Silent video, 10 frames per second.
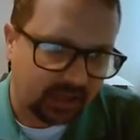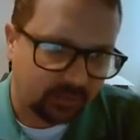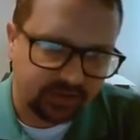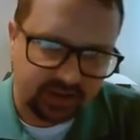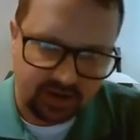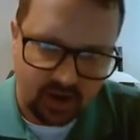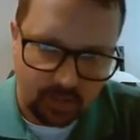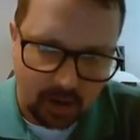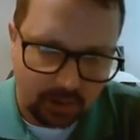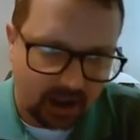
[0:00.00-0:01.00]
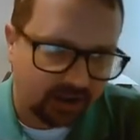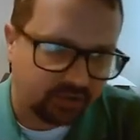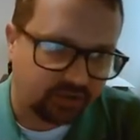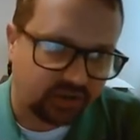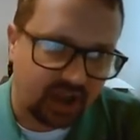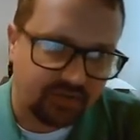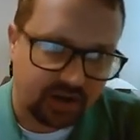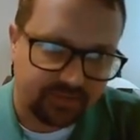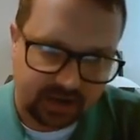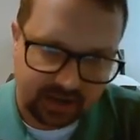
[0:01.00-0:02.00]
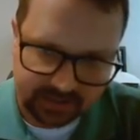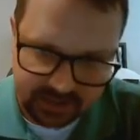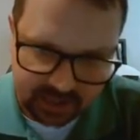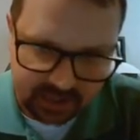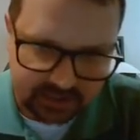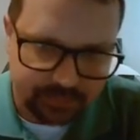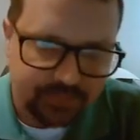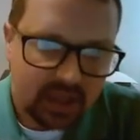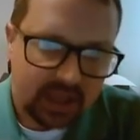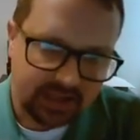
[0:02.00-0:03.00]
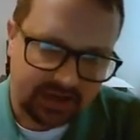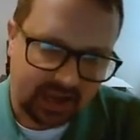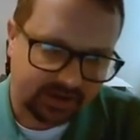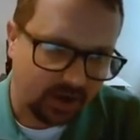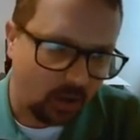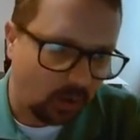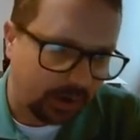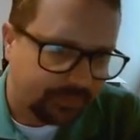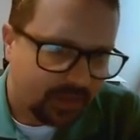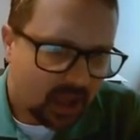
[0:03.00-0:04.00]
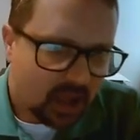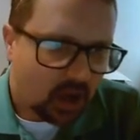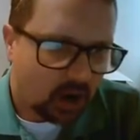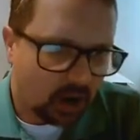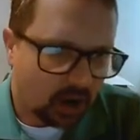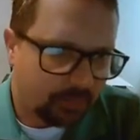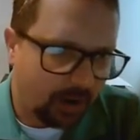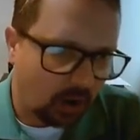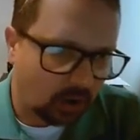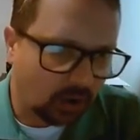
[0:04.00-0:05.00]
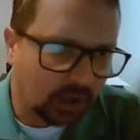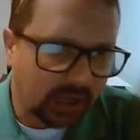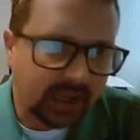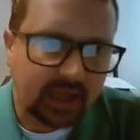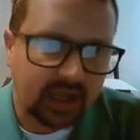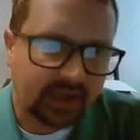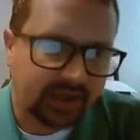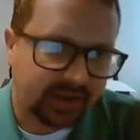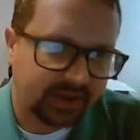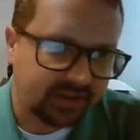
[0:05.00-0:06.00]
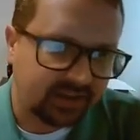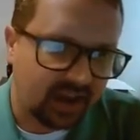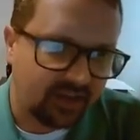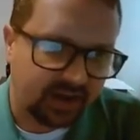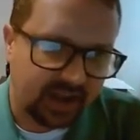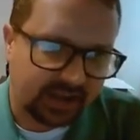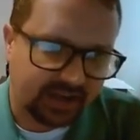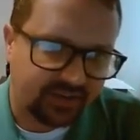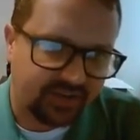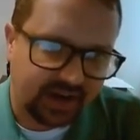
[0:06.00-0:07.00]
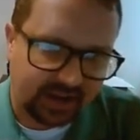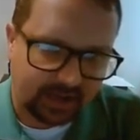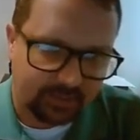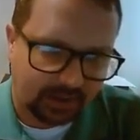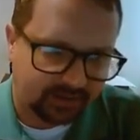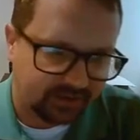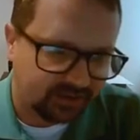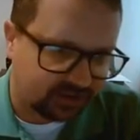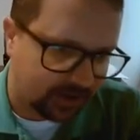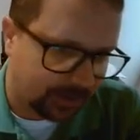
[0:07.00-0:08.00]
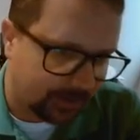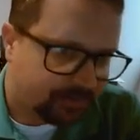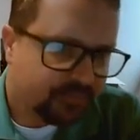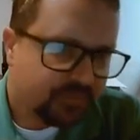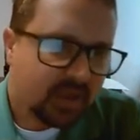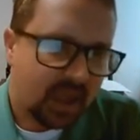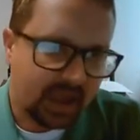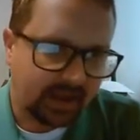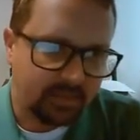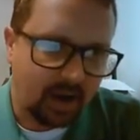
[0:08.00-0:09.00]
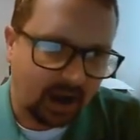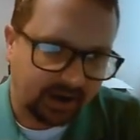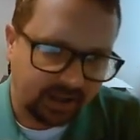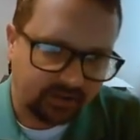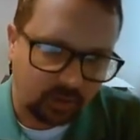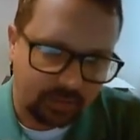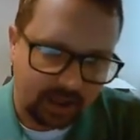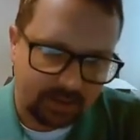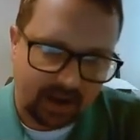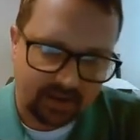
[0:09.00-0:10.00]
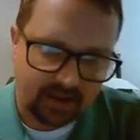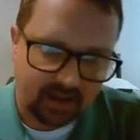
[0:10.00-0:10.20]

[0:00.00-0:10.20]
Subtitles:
received a Nobel Prize for discovery of an antitoxin in 1901. Paul Ehrlich he identified antibodies in serum. Antibodies were made by